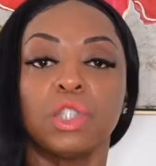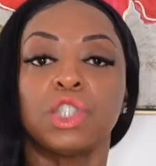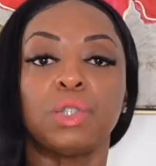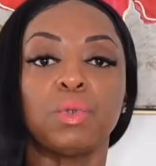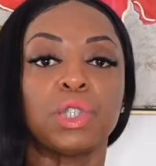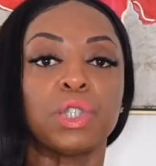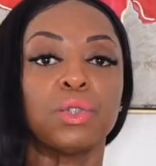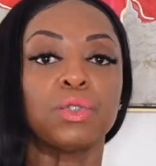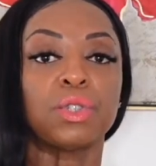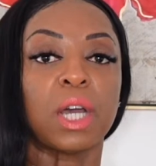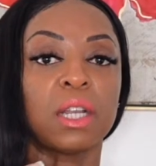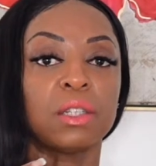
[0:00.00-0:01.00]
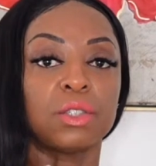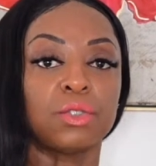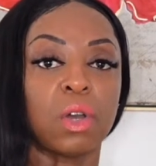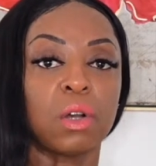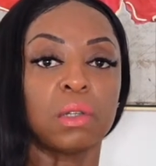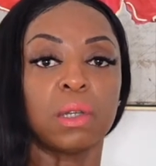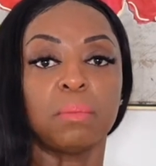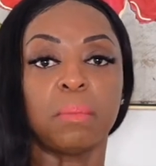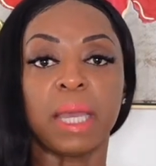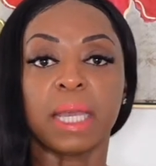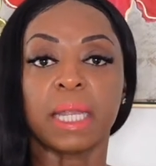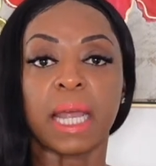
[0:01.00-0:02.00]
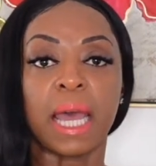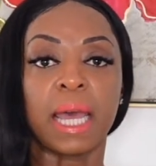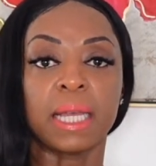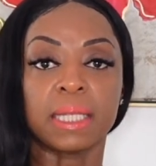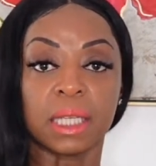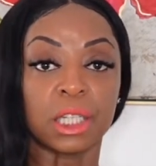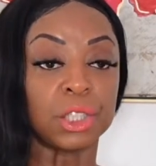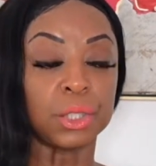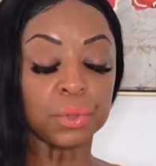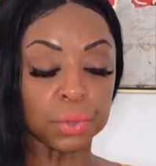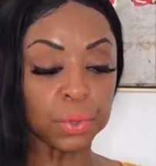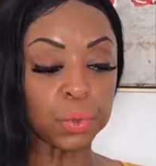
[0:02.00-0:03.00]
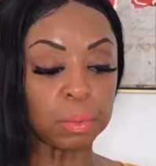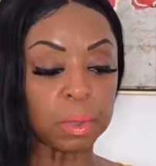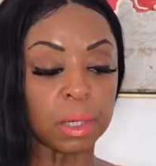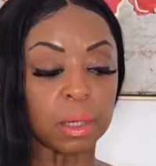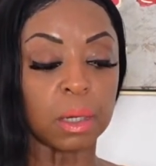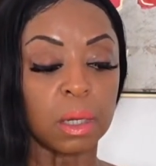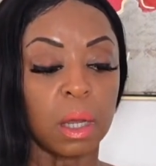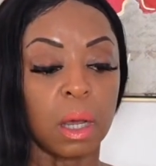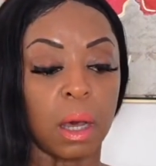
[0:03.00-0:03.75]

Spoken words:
She was still trying to struggle and make it as a YouTuber.